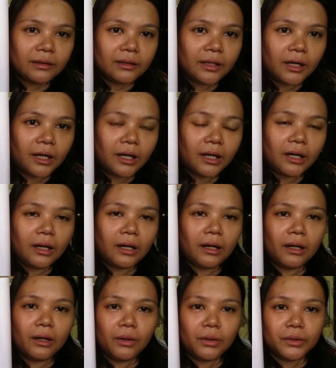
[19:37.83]

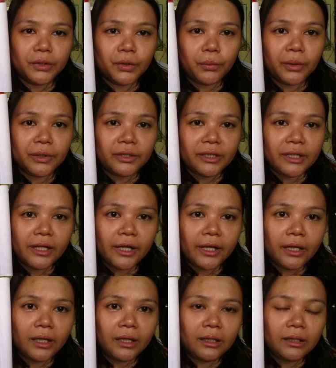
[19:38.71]
the one that
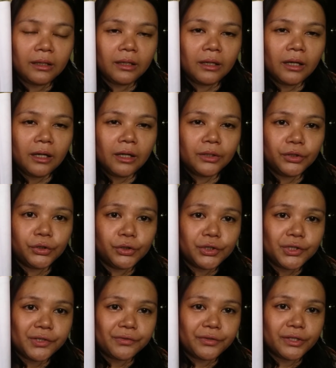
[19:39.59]
I
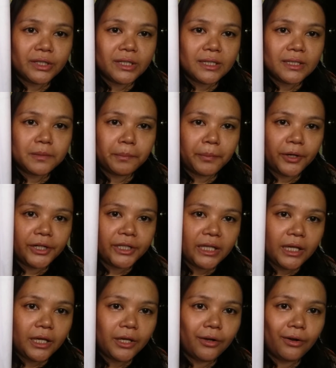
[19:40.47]
used for this
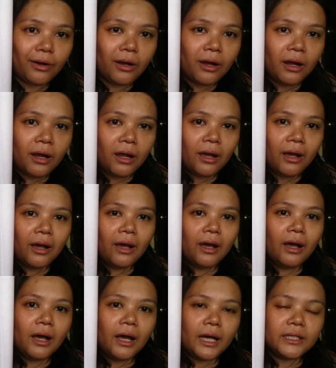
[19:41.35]
part here,
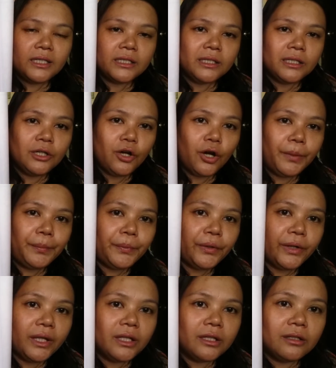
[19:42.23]
I just
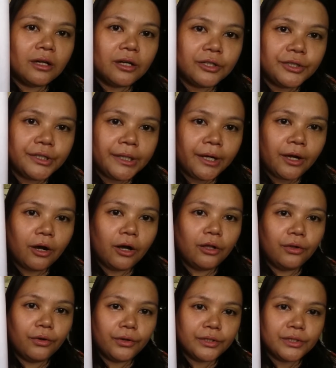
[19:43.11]
incorporated other
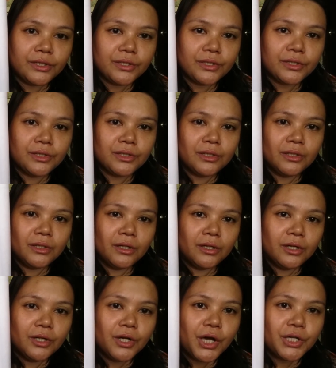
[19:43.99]
colors.
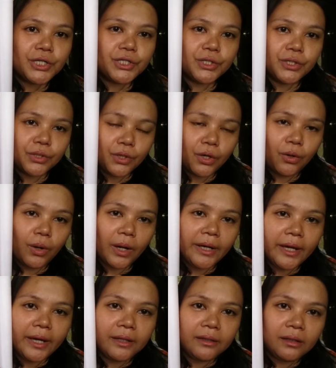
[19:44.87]
So
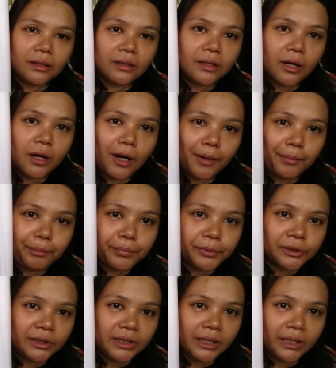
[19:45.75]
I ended up
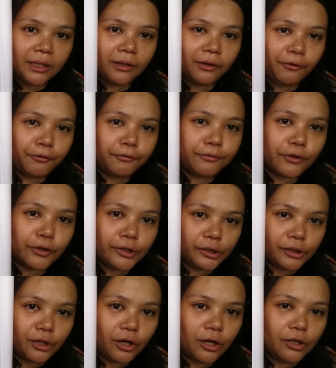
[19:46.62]
putting
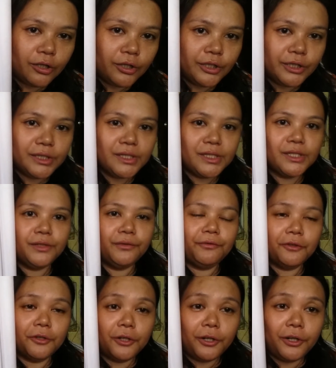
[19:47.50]
4 colors
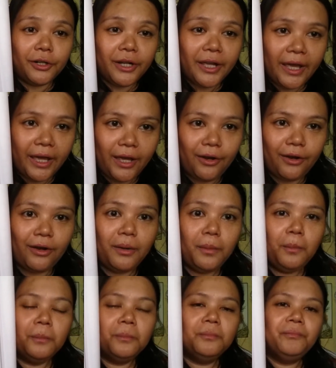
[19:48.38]
for her
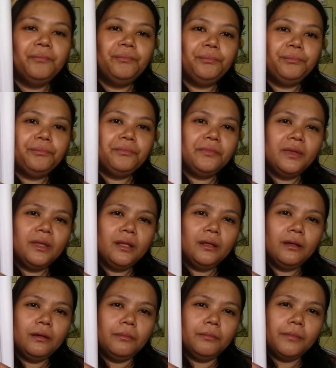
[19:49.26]
hair,
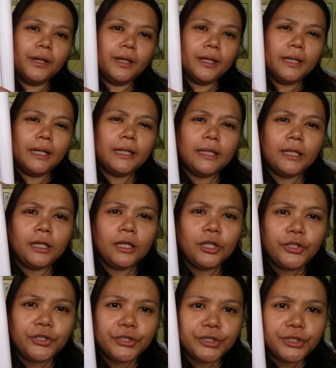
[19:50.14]
but I think
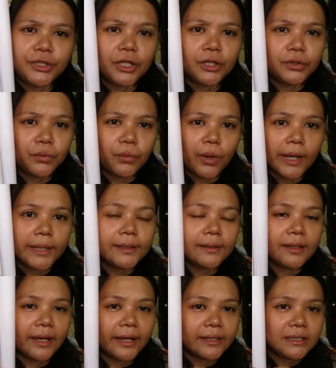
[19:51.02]
it turned out
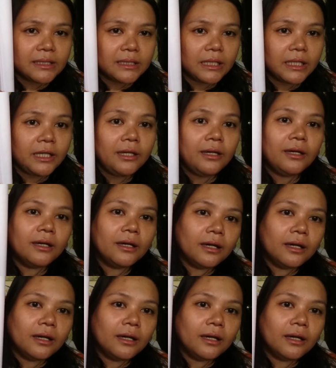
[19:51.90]
quite nicely.